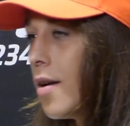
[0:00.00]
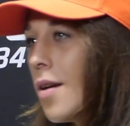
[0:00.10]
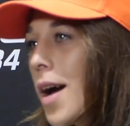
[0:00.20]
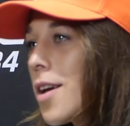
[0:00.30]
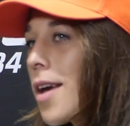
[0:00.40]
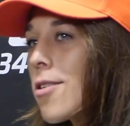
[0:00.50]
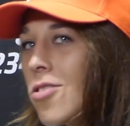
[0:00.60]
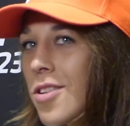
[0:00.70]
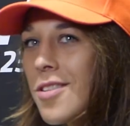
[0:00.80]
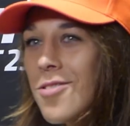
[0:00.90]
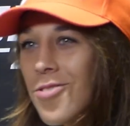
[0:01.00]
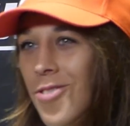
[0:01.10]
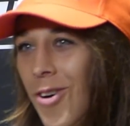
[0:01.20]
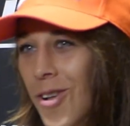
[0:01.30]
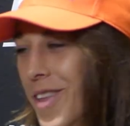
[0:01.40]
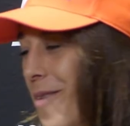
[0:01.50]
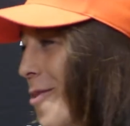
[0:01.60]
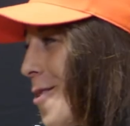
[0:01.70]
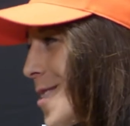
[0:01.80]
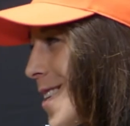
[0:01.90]
I couldn't do all the
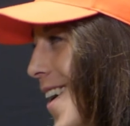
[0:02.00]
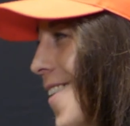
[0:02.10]
moves, so